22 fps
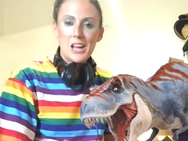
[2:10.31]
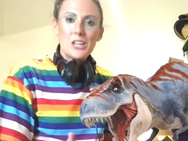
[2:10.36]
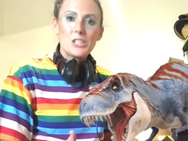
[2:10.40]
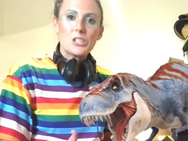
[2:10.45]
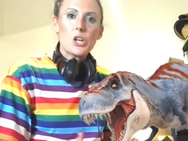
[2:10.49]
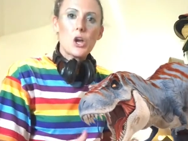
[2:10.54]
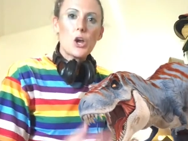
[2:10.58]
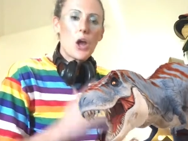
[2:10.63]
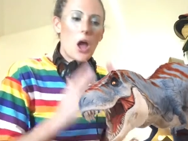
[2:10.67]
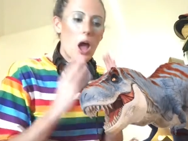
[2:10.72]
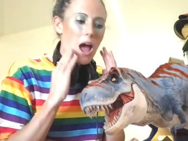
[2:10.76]

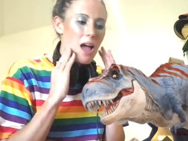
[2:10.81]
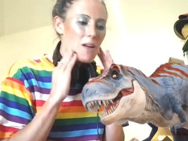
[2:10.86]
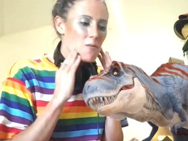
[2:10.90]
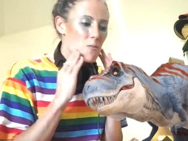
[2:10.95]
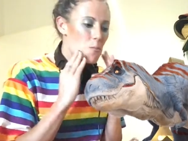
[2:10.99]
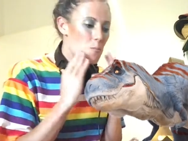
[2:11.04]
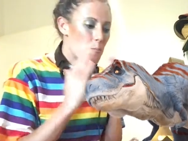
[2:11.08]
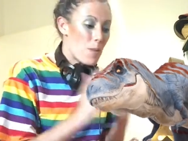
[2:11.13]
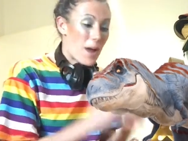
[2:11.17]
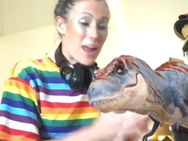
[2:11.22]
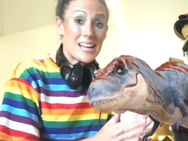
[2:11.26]
So I
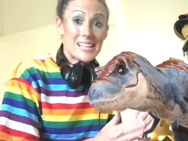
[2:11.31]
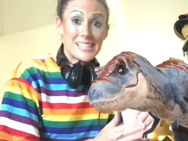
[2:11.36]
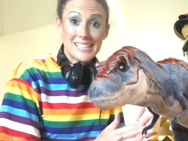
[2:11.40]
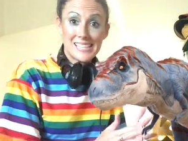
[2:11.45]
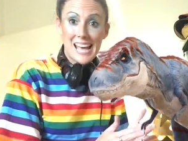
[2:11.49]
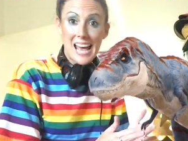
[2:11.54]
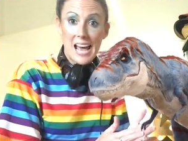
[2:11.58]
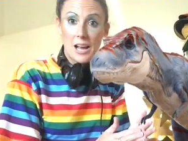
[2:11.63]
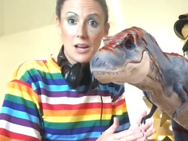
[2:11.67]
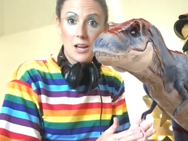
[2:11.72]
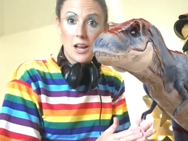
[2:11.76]
base
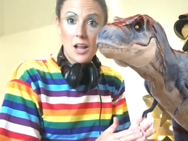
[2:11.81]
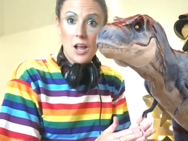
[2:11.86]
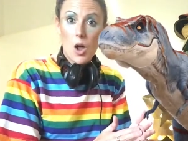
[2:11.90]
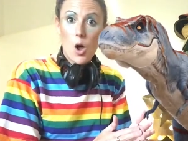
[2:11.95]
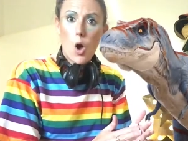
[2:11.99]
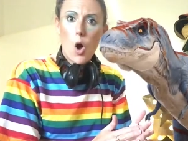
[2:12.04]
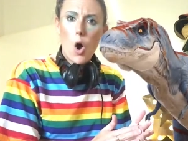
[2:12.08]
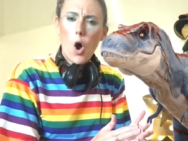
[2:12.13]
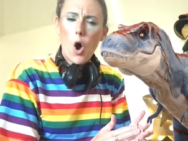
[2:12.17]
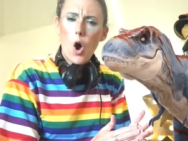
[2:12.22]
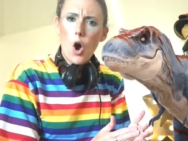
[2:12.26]
that
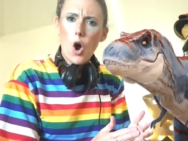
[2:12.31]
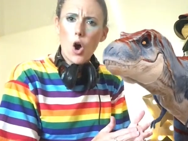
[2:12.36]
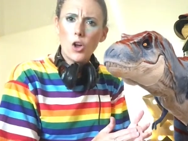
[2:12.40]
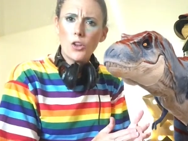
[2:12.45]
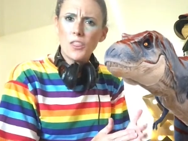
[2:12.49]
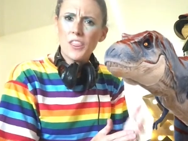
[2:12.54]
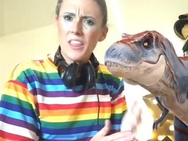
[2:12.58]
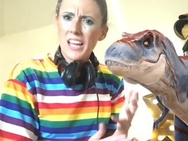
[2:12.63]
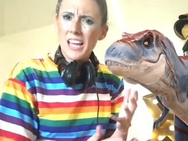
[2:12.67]
on